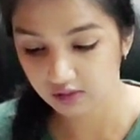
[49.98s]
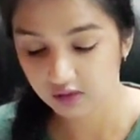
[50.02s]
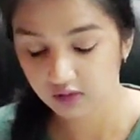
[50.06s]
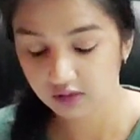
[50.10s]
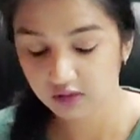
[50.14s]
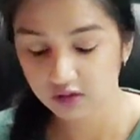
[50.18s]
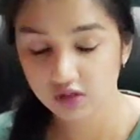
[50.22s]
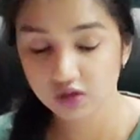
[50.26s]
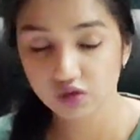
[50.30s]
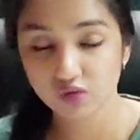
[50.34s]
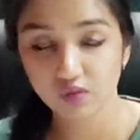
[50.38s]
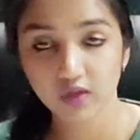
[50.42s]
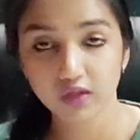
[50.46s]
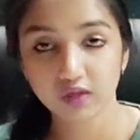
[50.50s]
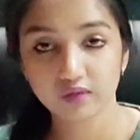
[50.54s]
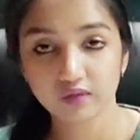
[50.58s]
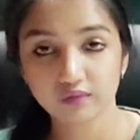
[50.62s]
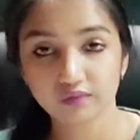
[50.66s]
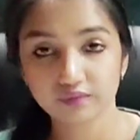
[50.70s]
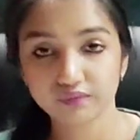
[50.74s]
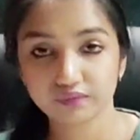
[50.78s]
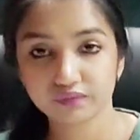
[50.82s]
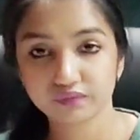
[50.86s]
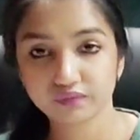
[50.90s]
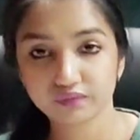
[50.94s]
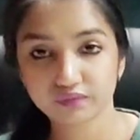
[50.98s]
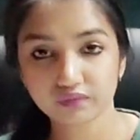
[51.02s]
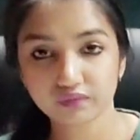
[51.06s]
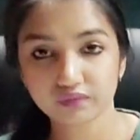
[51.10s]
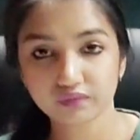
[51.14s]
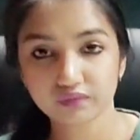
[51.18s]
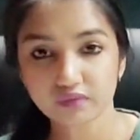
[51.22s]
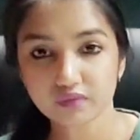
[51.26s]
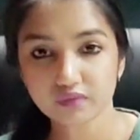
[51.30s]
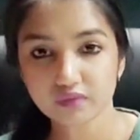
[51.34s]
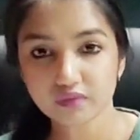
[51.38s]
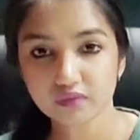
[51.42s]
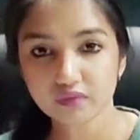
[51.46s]
This one.
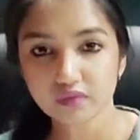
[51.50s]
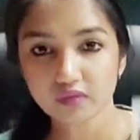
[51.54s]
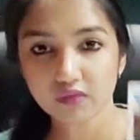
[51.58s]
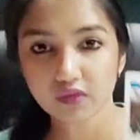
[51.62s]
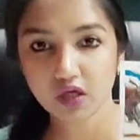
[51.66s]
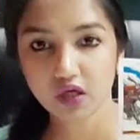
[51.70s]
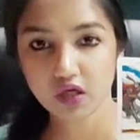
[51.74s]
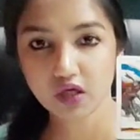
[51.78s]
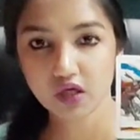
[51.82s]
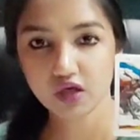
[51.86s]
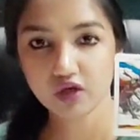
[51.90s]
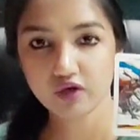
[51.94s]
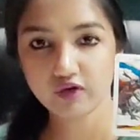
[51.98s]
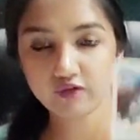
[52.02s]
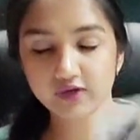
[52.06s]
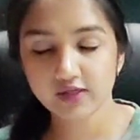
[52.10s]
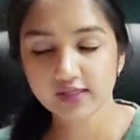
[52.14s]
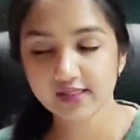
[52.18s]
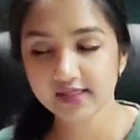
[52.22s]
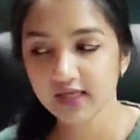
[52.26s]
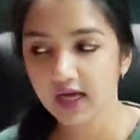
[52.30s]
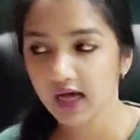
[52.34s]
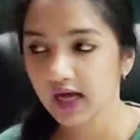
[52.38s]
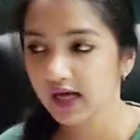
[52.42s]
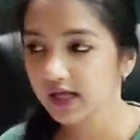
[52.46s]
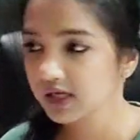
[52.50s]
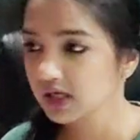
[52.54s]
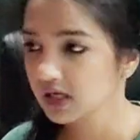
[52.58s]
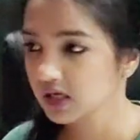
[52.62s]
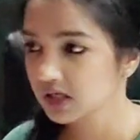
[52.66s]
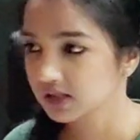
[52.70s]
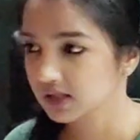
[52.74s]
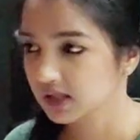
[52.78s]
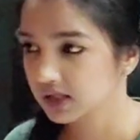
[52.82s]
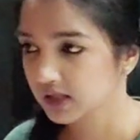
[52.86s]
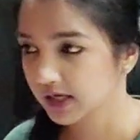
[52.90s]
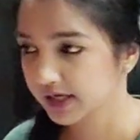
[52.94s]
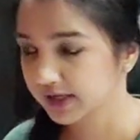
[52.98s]
Your first card is
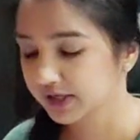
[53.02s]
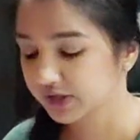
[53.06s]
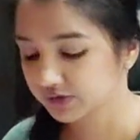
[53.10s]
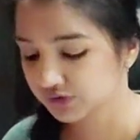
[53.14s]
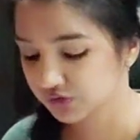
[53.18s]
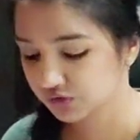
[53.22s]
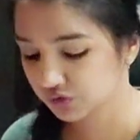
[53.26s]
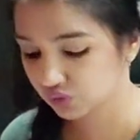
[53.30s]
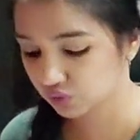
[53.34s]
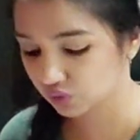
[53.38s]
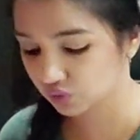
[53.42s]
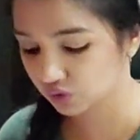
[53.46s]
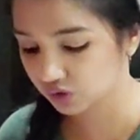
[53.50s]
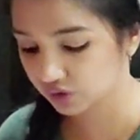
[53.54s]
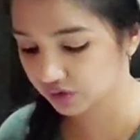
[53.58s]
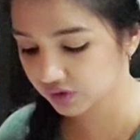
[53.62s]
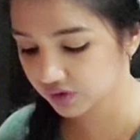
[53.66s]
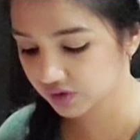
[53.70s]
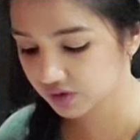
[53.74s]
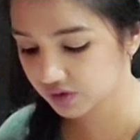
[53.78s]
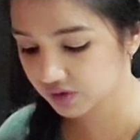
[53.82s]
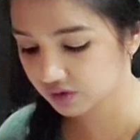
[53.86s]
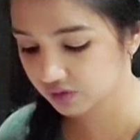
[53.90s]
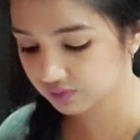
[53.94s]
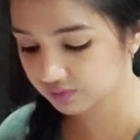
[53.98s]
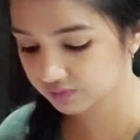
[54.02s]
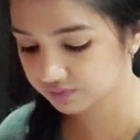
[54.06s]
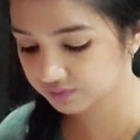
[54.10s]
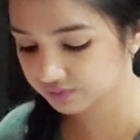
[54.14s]
a Knight of Swords.